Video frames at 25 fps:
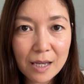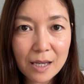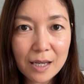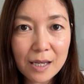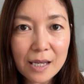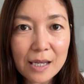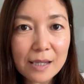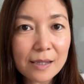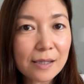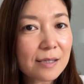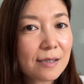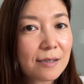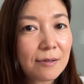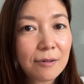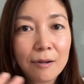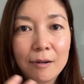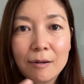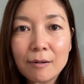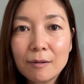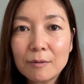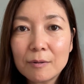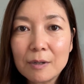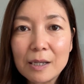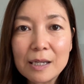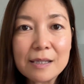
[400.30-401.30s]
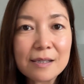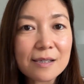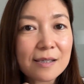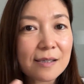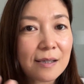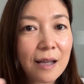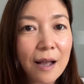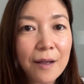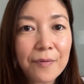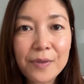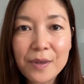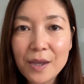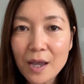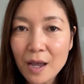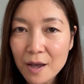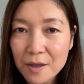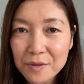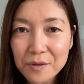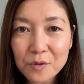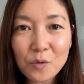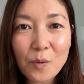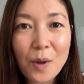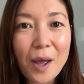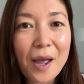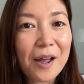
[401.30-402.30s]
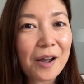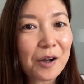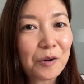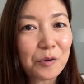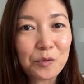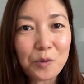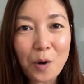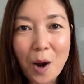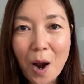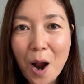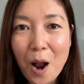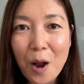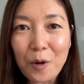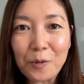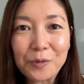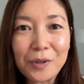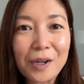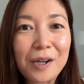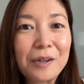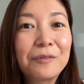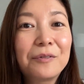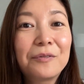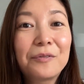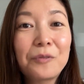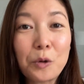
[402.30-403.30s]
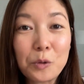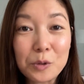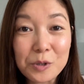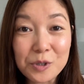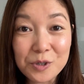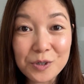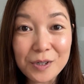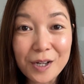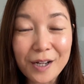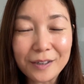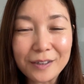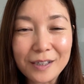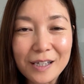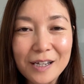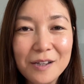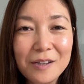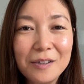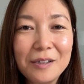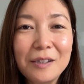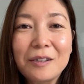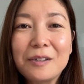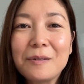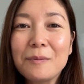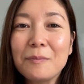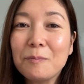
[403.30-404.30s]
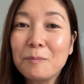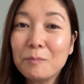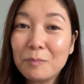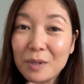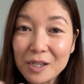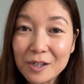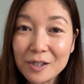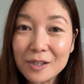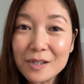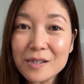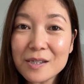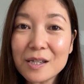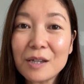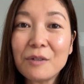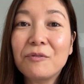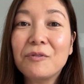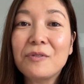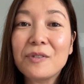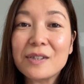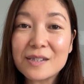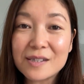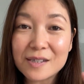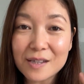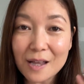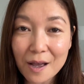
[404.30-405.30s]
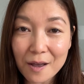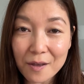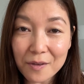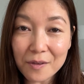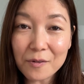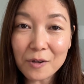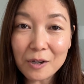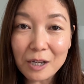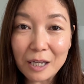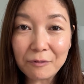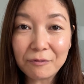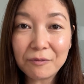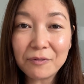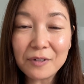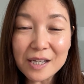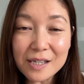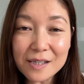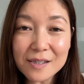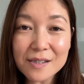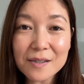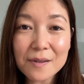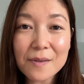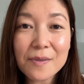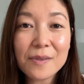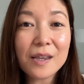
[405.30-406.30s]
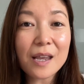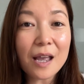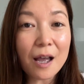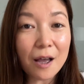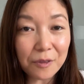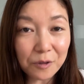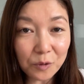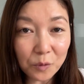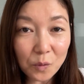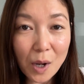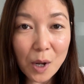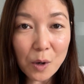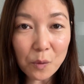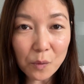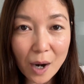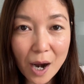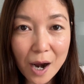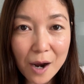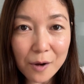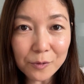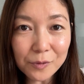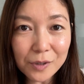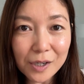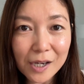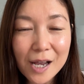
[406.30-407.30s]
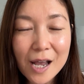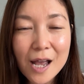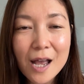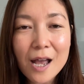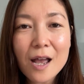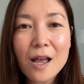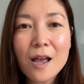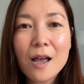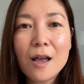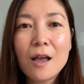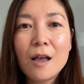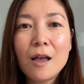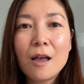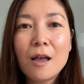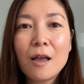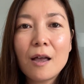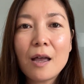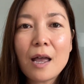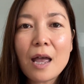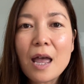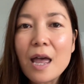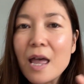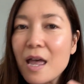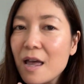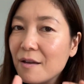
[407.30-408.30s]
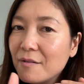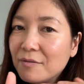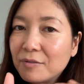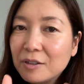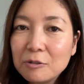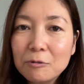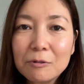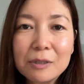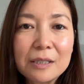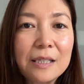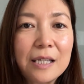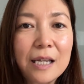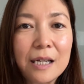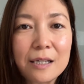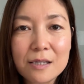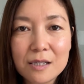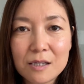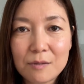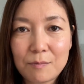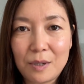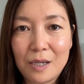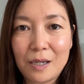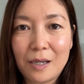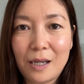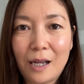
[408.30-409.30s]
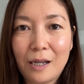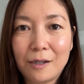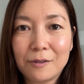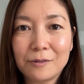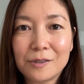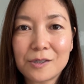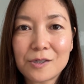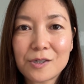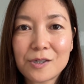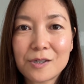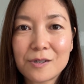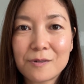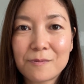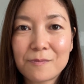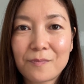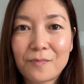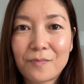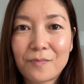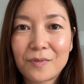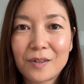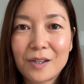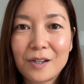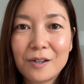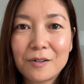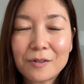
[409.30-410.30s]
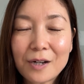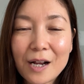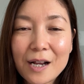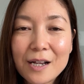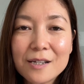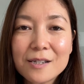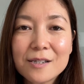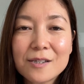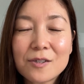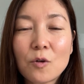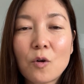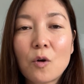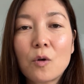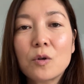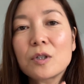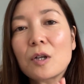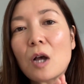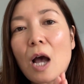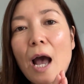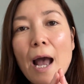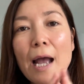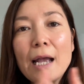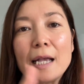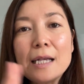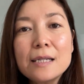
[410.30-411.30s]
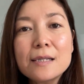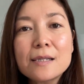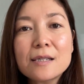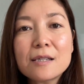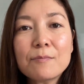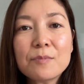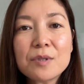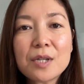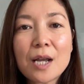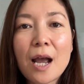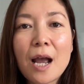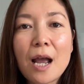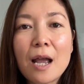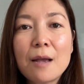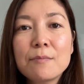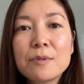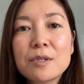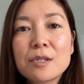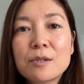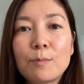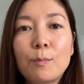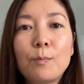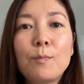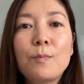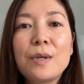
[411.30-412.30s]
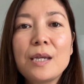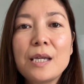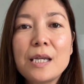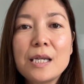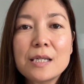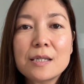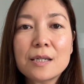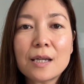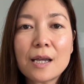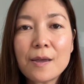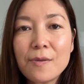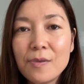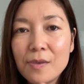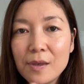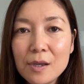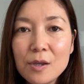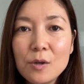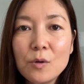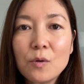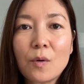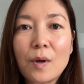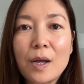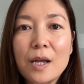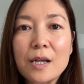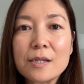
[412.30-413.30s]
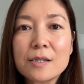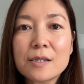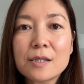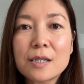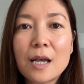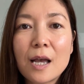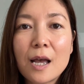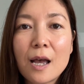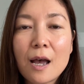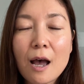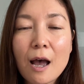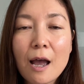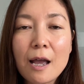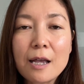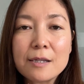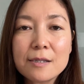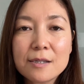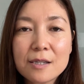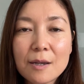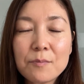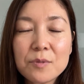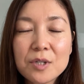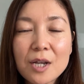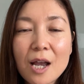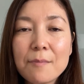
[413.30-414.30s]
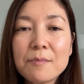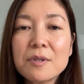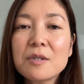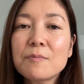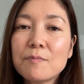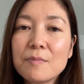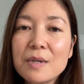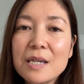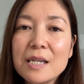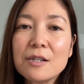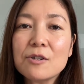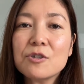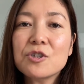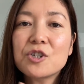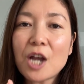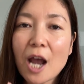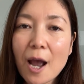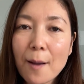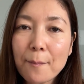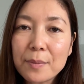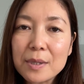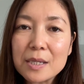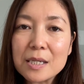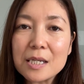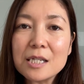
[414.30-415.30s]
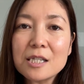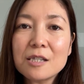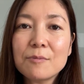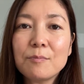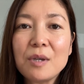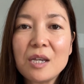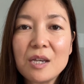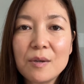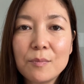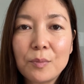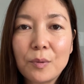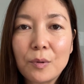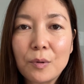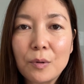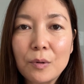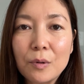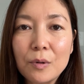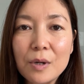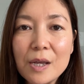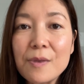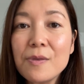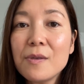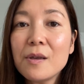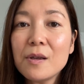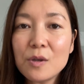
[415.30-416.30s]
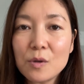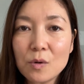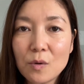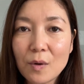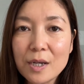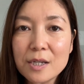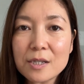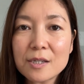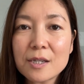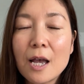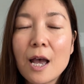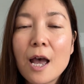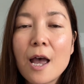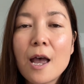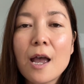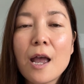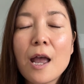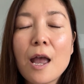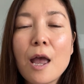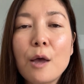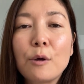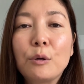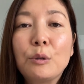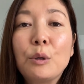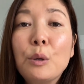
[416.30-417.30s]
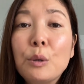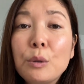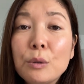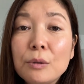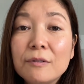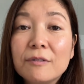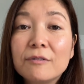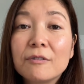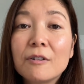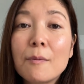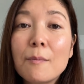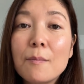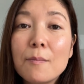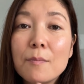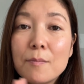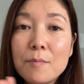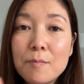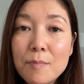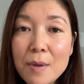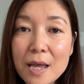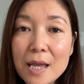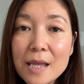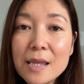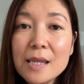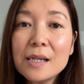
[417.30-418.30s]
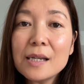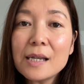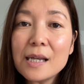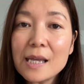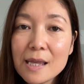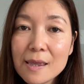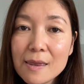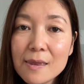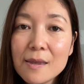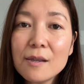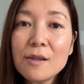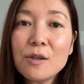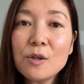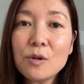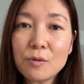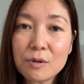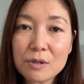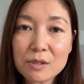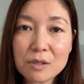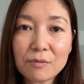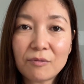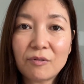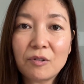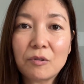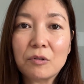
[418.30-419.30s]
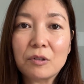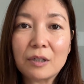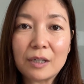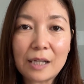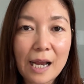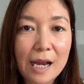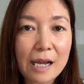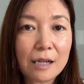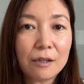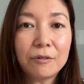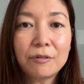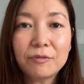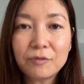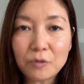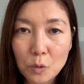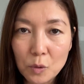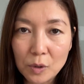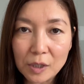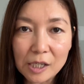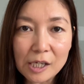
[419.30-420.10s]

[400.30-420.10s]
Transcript: It's not the other way around, unfortunately, because if it's the other way around, everyone can speak English, right? So I sometimes meet in the US, I sometimes meet Japanese people in the US and who've been in the US for like 40